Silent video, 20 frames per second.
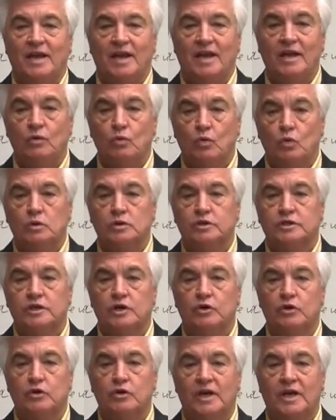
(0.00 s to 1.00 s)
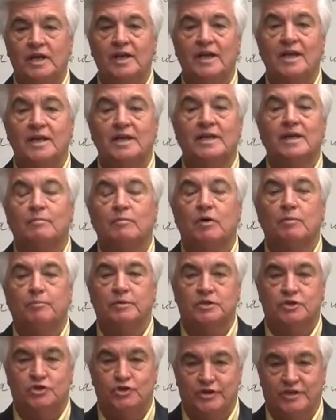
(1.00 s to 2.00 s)
and also an income
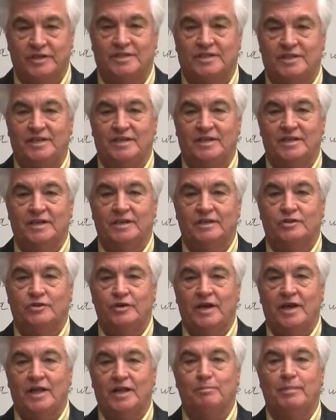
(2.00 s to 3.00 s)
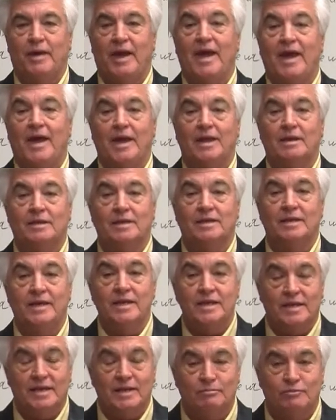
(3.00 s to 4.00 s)
opportunity to help add
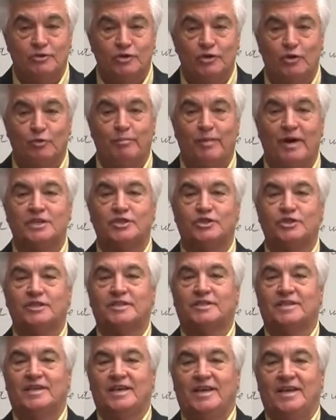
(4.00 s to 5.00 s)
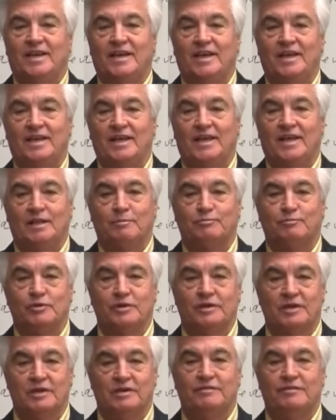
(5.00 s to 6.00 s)
income to your budget and help you
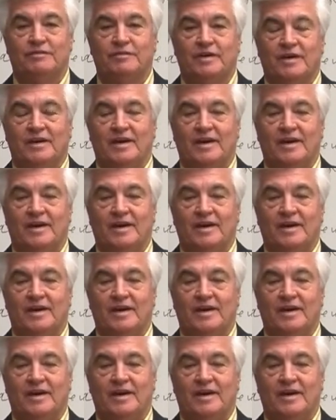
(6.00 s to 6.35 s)
live